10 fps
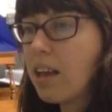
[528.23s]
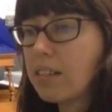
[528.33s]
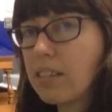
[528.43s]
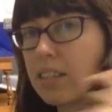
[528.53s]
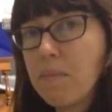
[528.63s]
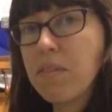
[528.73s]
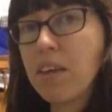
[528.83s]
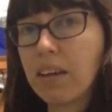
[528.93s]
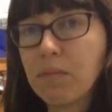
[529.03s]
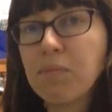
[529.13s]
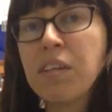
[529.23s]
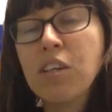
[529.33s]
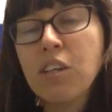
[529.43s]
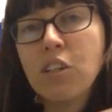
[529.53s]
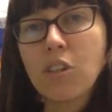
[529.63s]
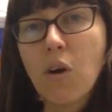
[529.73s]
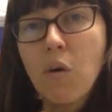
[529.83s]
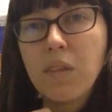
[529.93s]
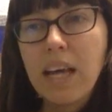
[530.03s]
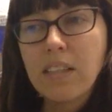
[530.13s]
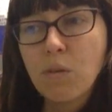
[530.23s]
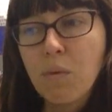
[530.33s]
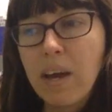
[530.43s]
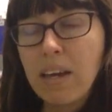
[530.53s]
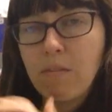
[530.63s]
it's the same thing. So that's a way,